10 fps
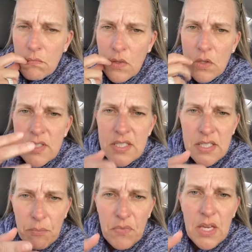
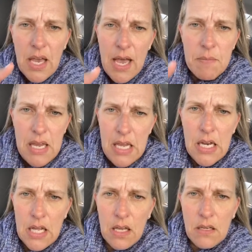Something I'm
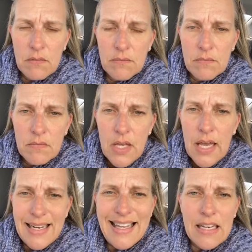eating
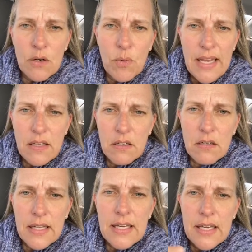and eating
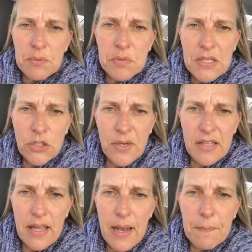regularly keeps me doing
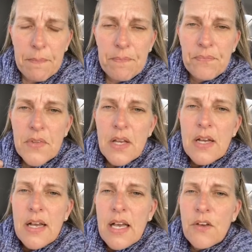that.
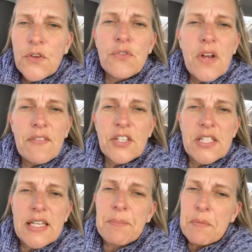If you've never
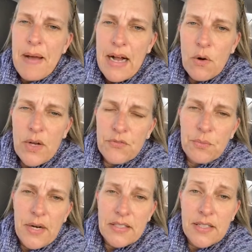stepped back away from
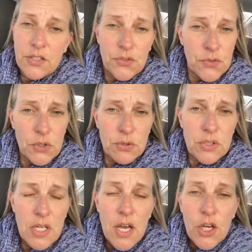processed foods,
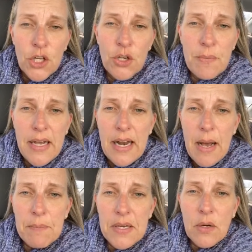you may not
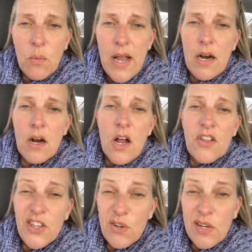be aware
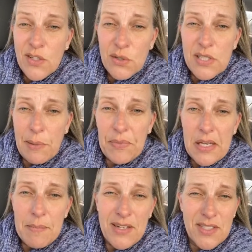that you can do something
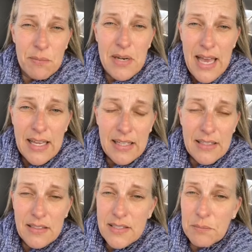about some nagging little
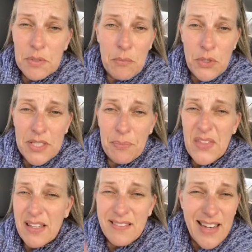symptom or
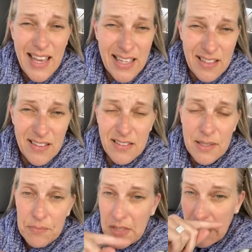something
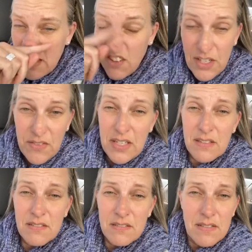that you don't even
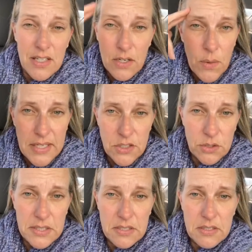equate to
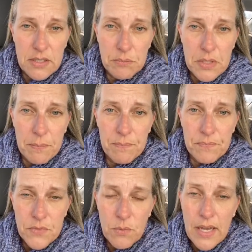as a symptom,
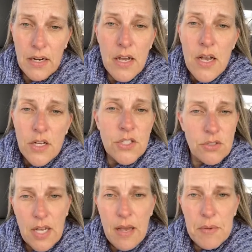right? So
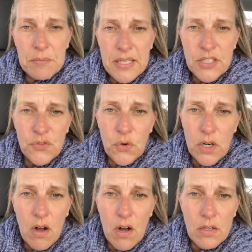time and place for it
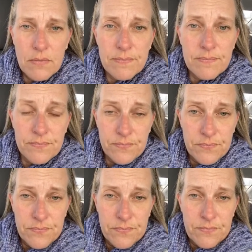all.
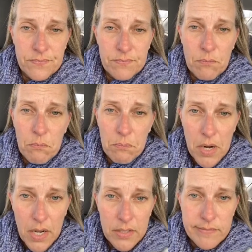
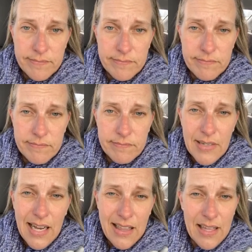But
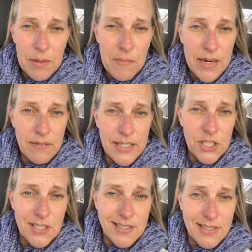I think
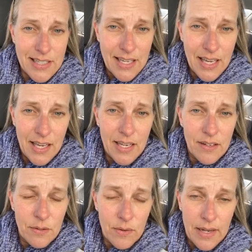moderation is the key,
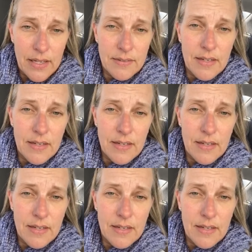right?